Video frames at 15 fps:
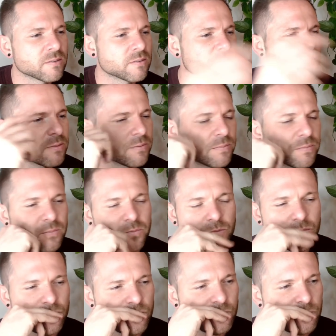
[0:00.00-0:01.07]

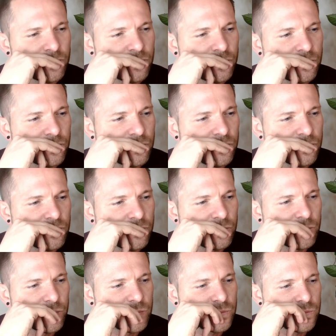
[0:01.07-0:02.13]

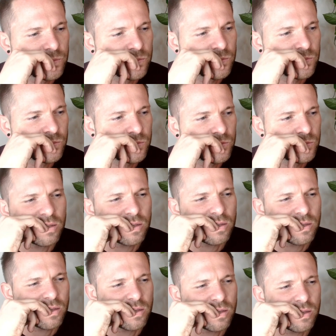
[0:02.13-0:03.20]

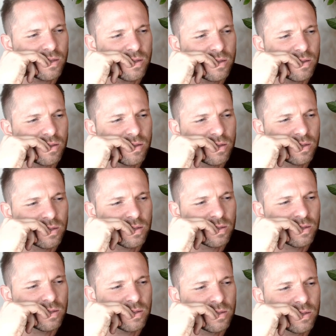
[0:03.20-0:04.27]

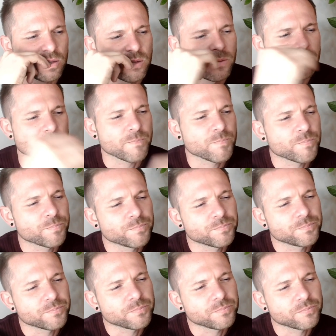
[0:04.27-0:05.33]

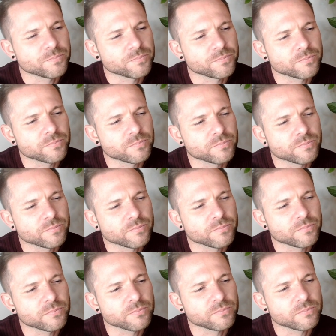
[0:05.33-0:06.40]

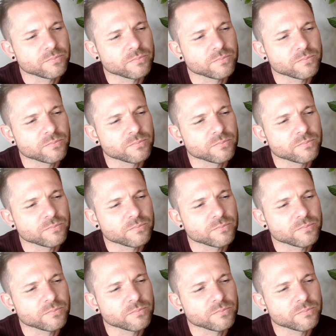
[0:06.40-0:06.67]
Nothing is said.